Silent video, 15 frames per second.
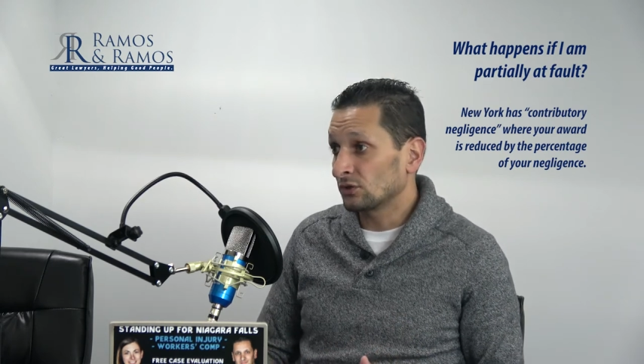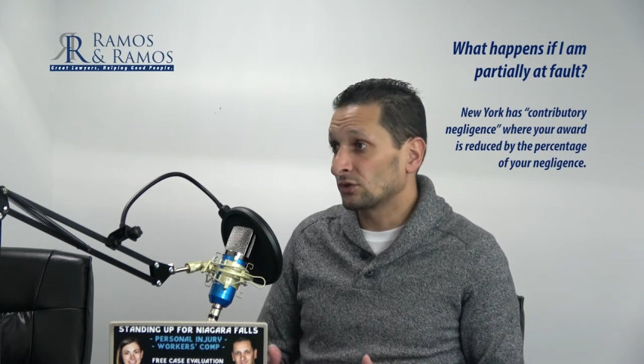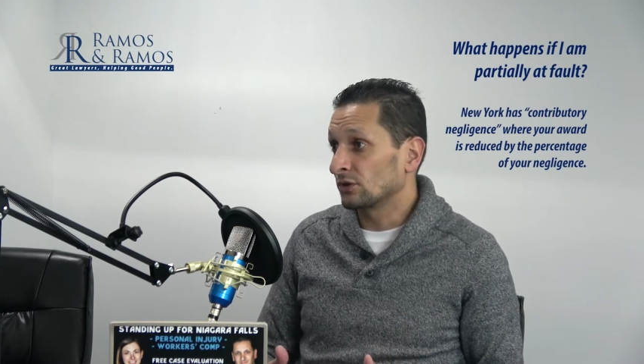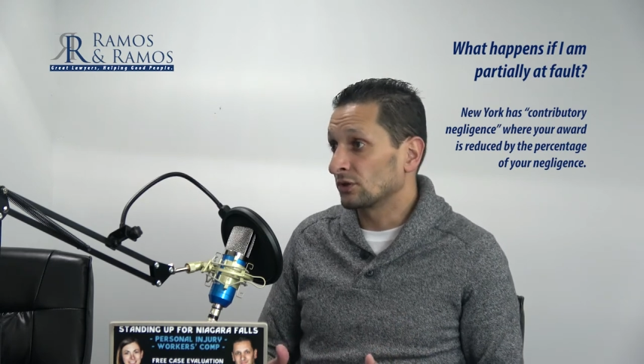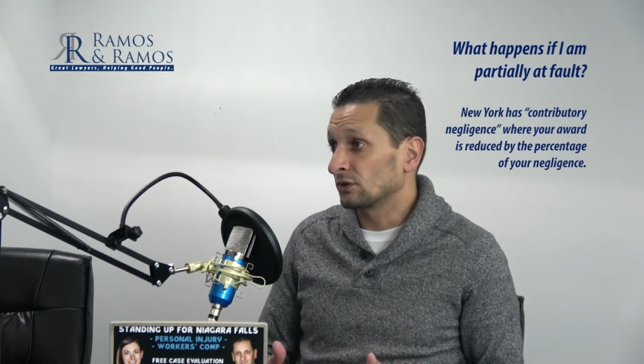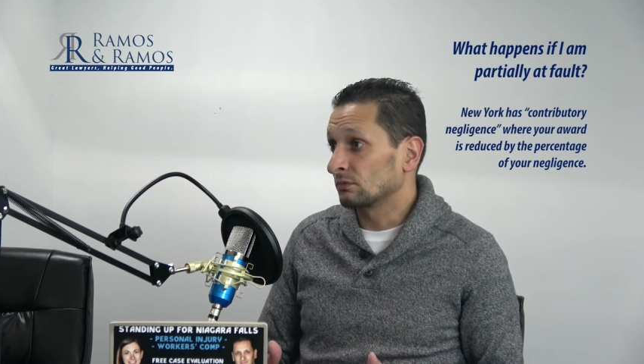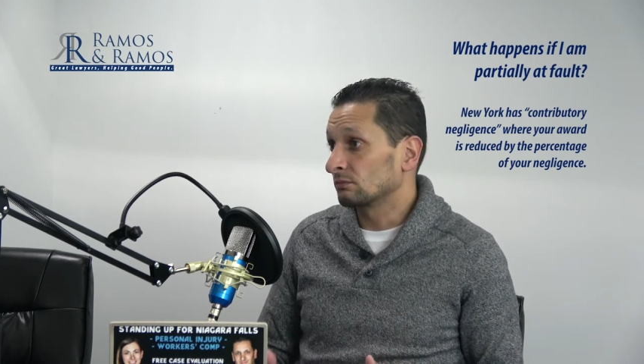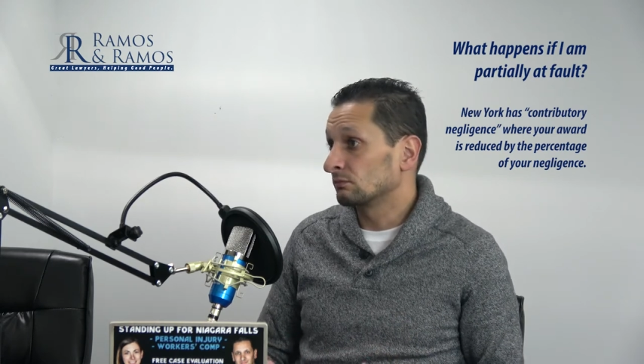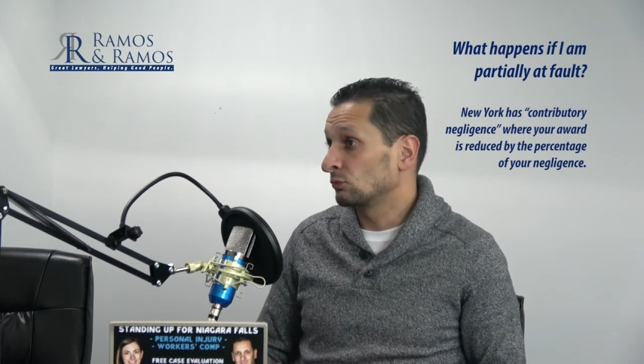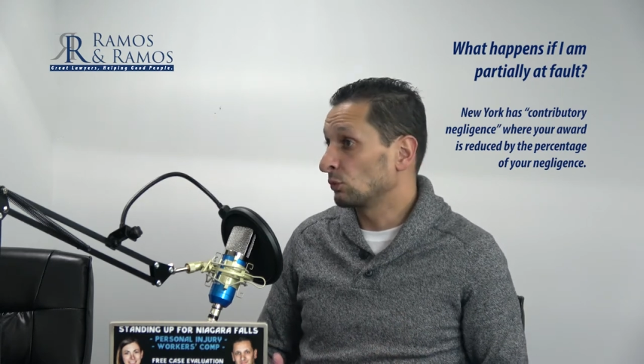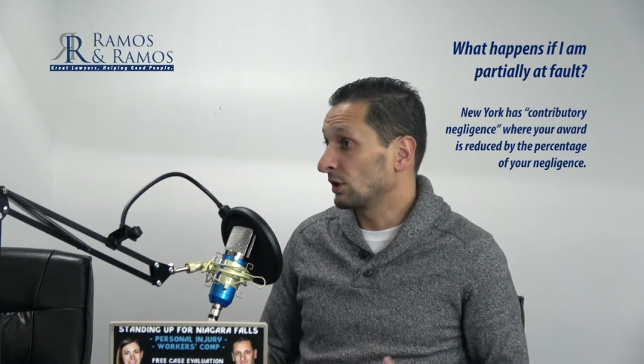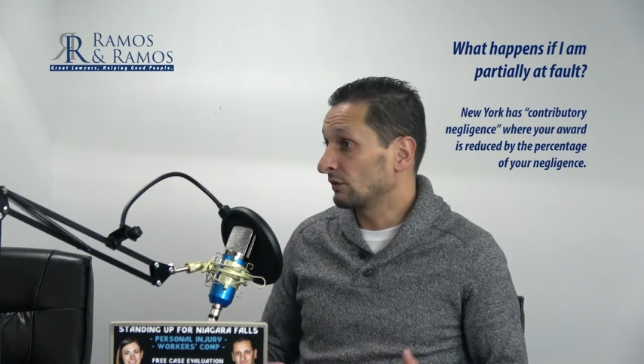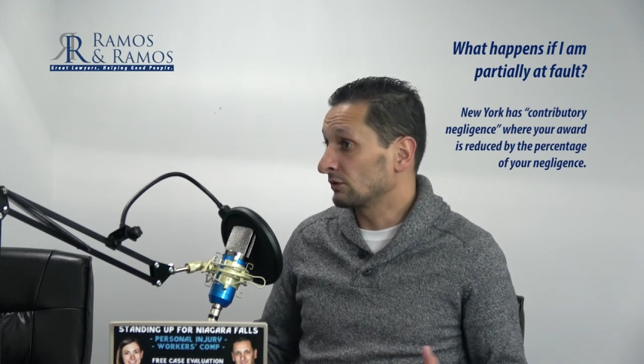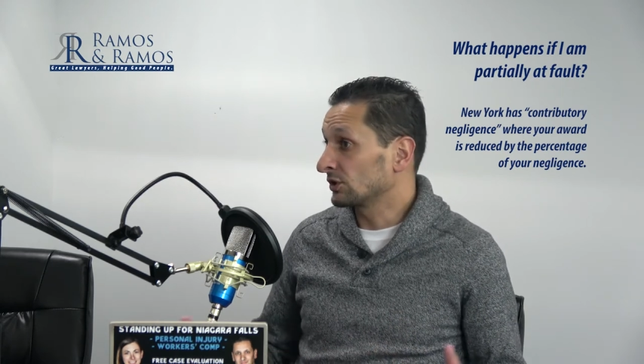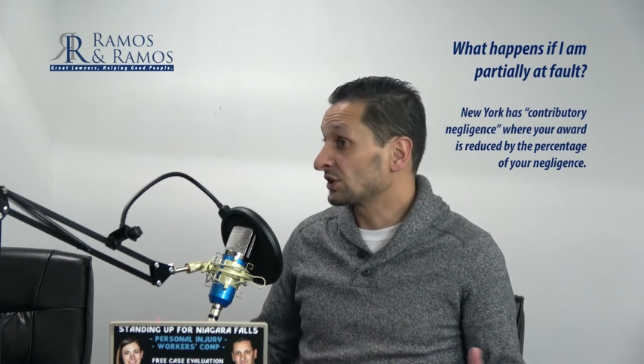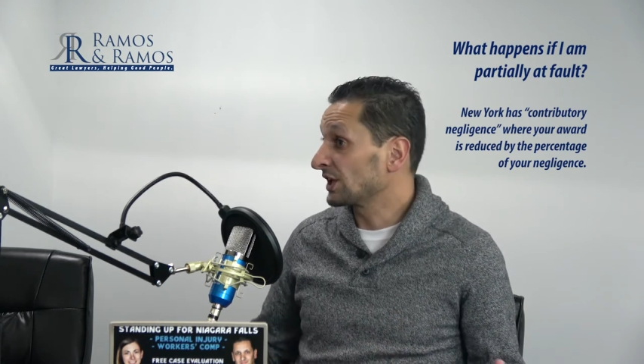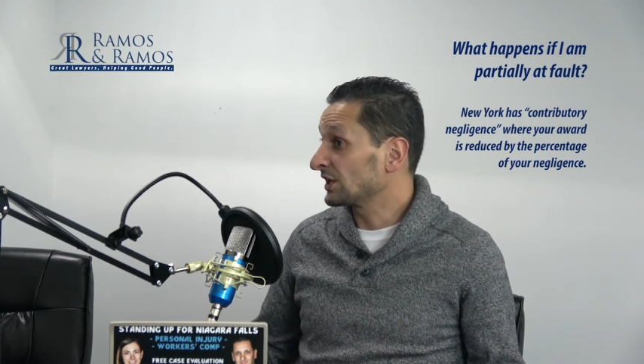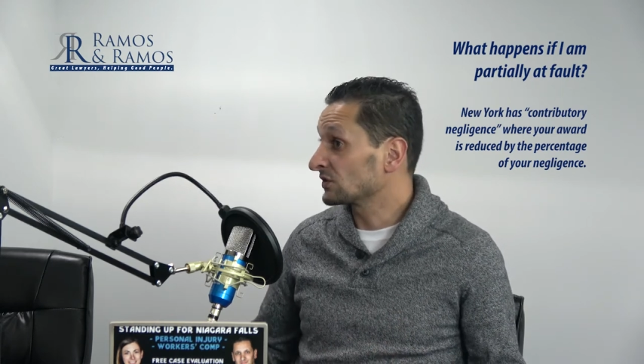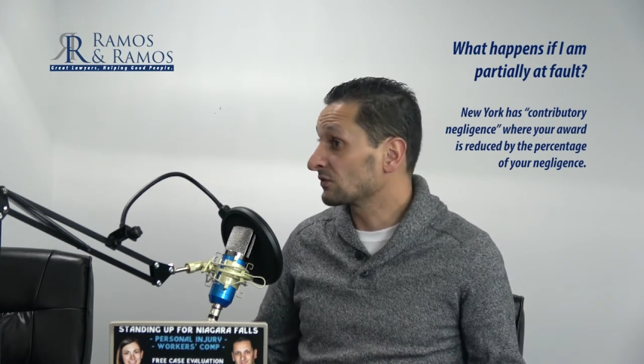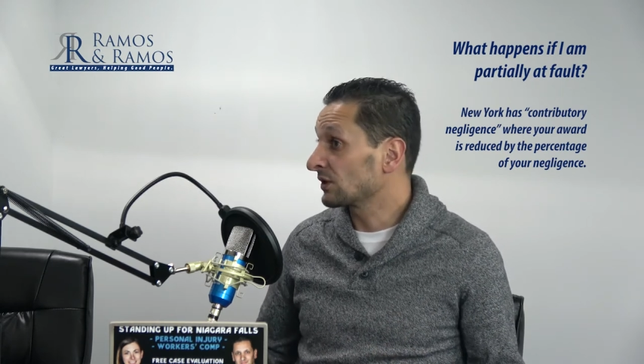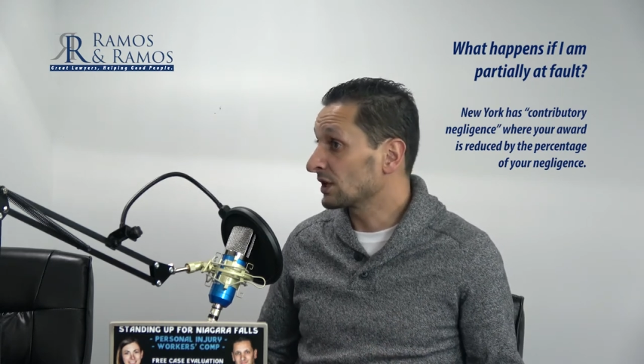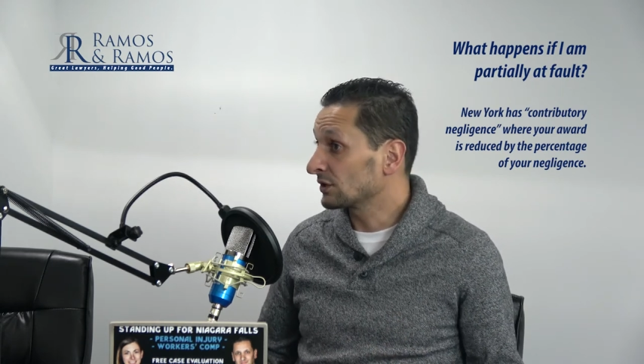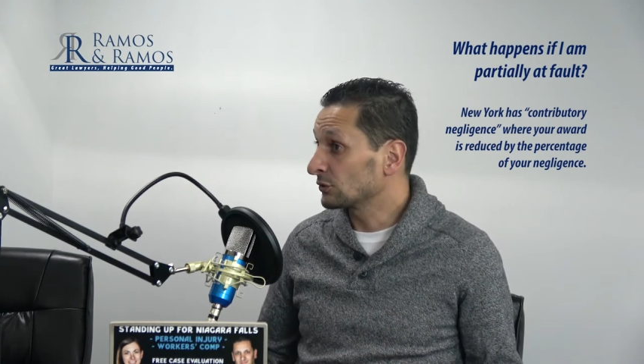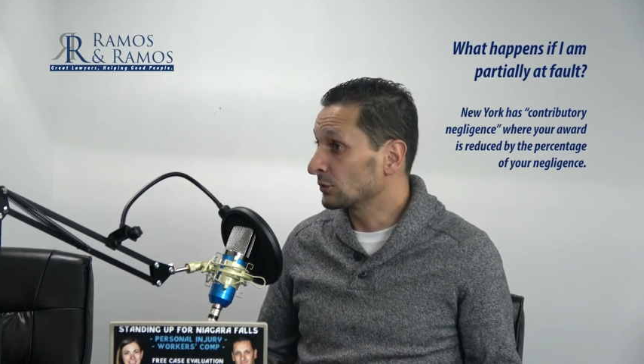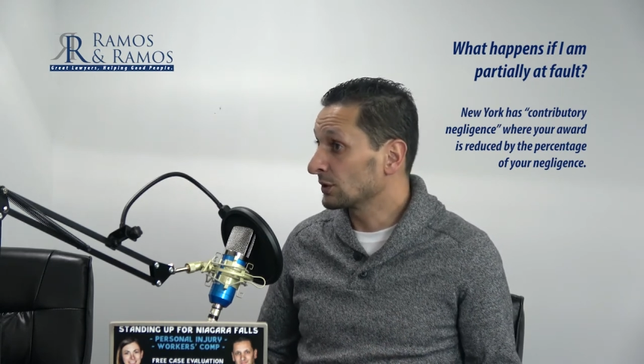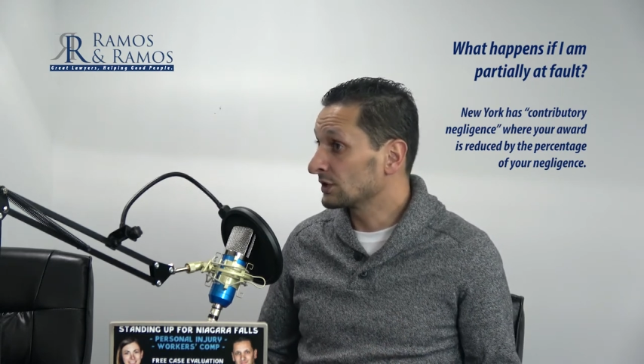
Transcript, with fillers: your whatever your case value